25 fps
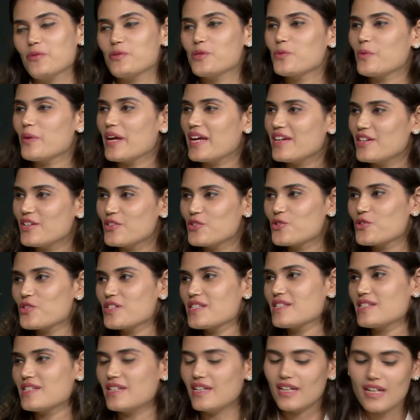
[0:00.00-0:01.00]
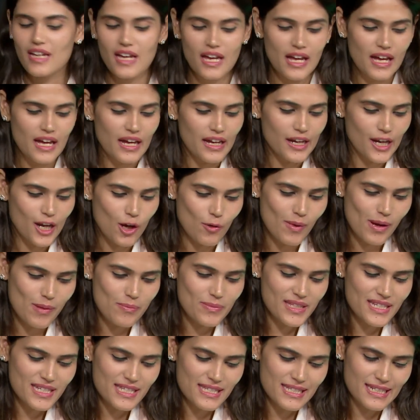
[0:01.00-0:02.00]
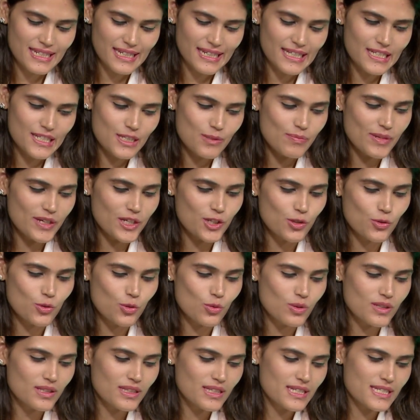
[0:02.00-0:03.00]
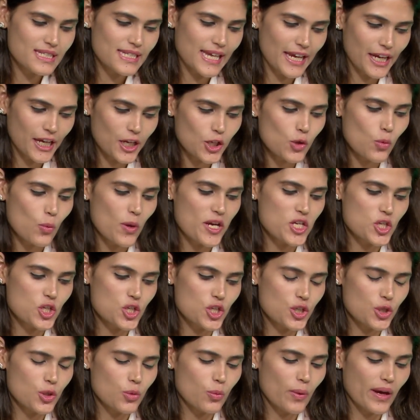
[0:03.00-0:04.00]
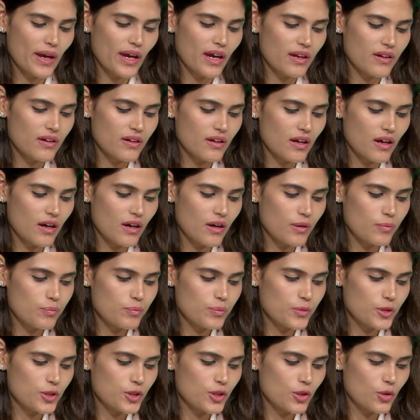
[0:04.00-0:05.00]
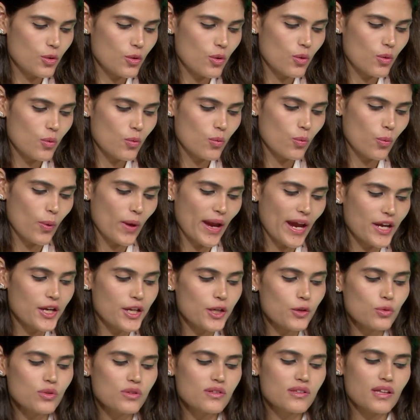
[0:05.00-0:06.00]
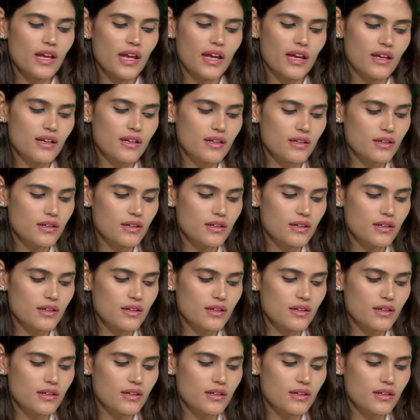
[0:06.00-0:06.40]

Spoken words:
was very interesting. Now, ma'am, this leads me to the second question where, where do you think